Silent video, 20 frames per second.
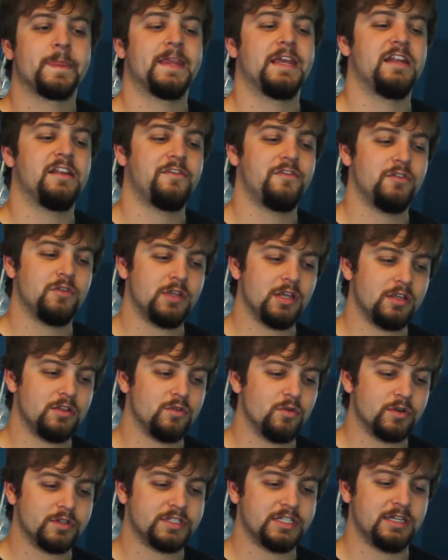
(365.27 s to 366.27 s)
And if you get
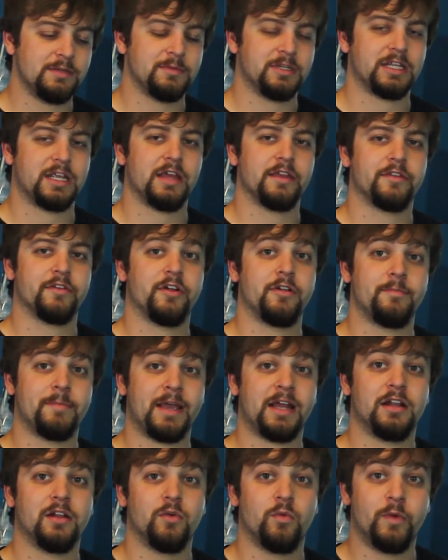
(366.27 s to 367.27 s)
your team together and
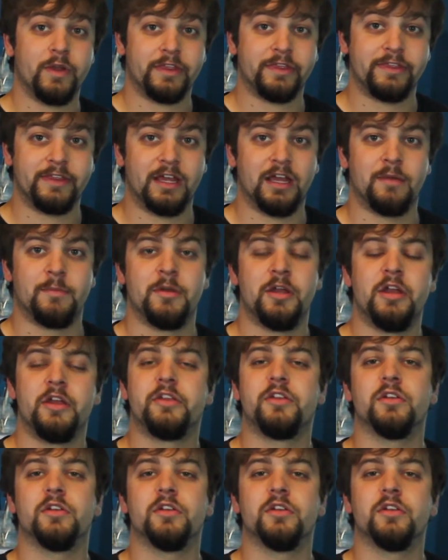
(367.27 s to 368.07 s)
battle with them,